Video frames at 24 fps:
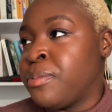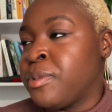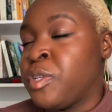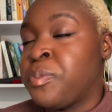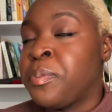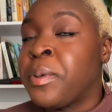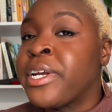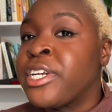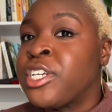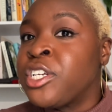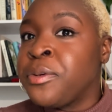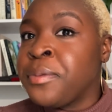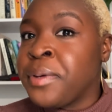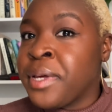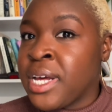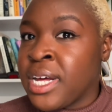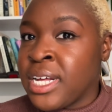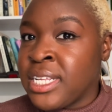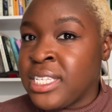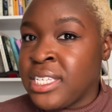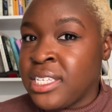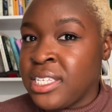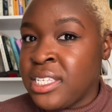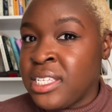especially
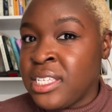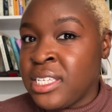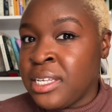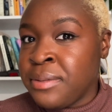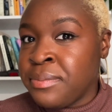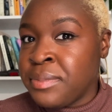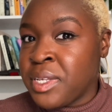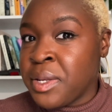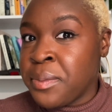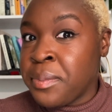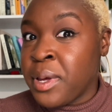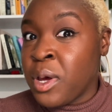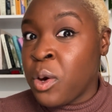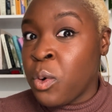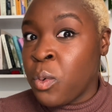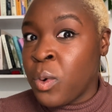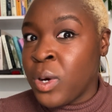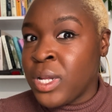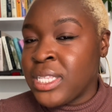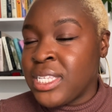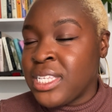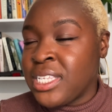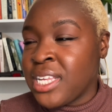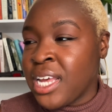because it seems a bit
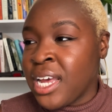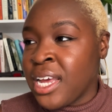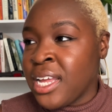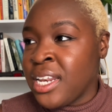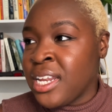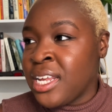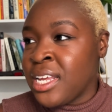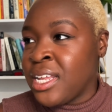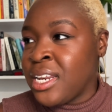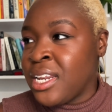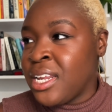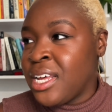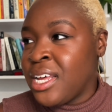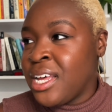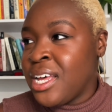one-sided,